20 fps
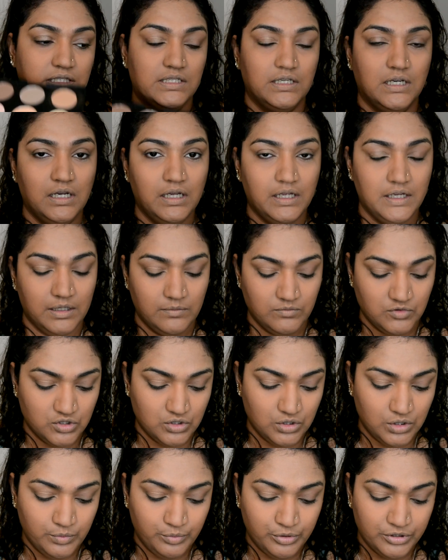here, and I'm just
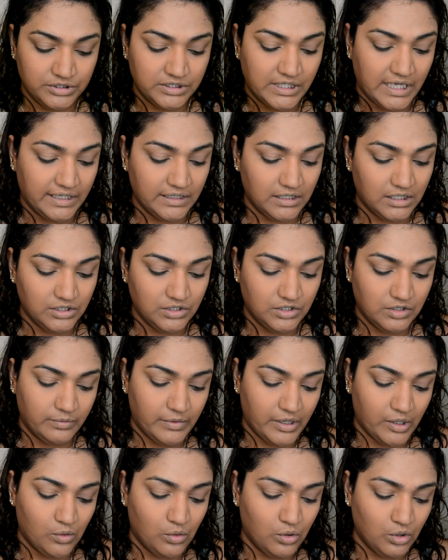going to put that under
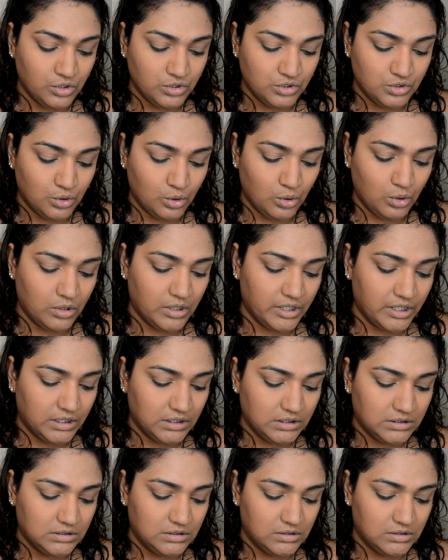my contour.